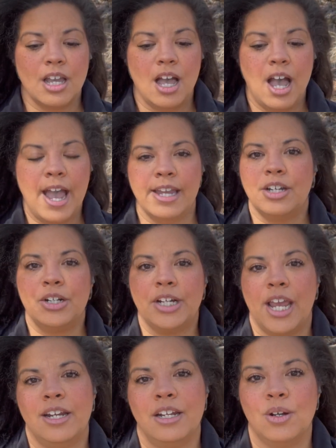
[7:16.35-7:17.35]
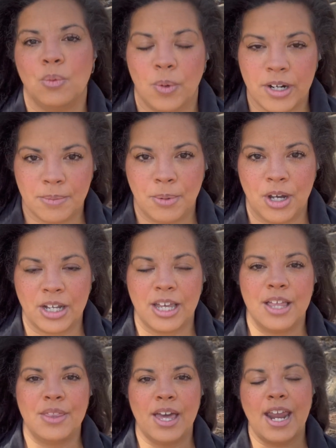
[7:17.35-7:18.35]
I created a workbook
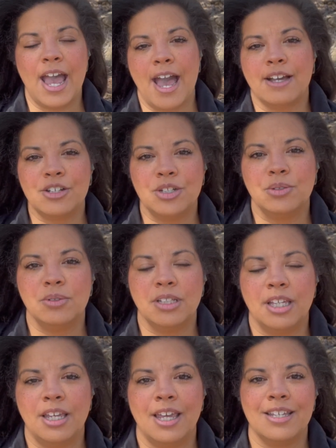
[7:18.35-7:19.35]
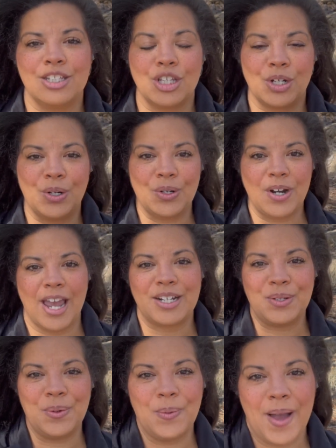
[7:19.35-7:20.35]
that actually is the
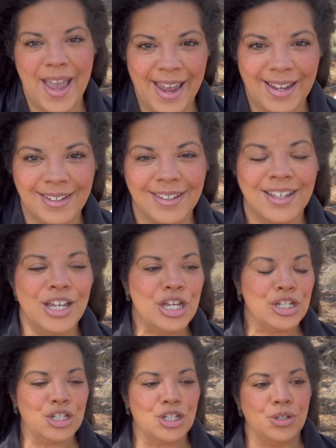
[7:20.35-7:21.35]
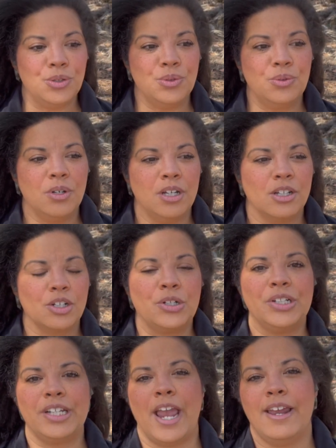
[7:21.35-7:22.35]
correct way to
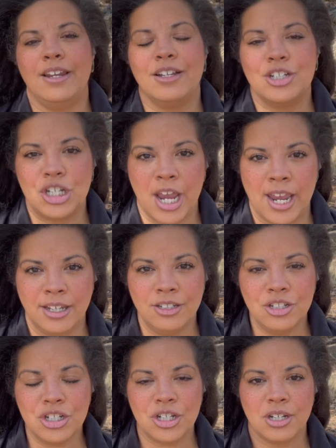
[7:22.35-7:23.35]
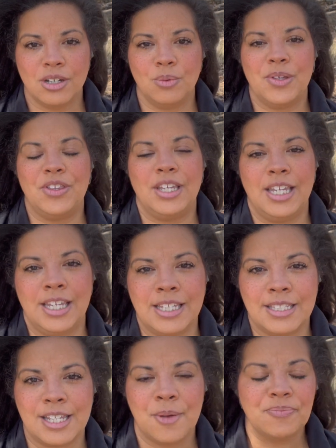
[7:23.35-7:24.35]
creating change with
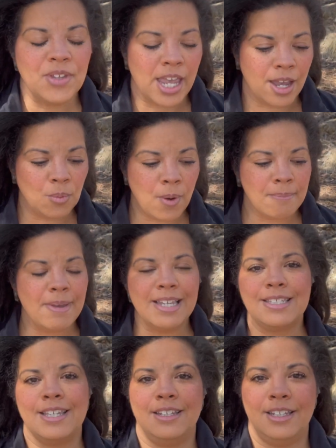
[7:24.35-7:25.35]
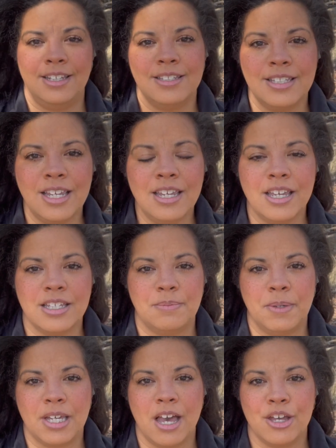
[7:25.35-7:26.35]
ease. And what makes it easy is
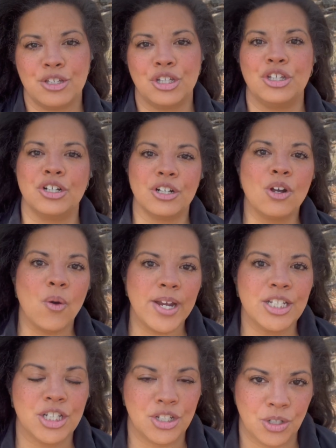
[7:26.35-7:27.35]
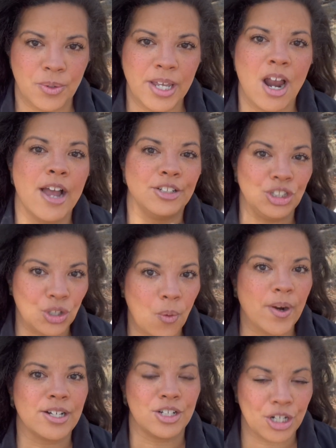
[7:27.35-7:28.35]
because you're going to do it on
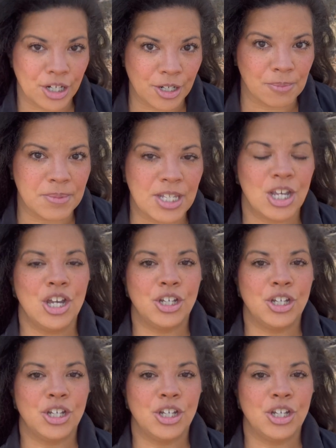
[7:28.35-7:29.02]
your terms.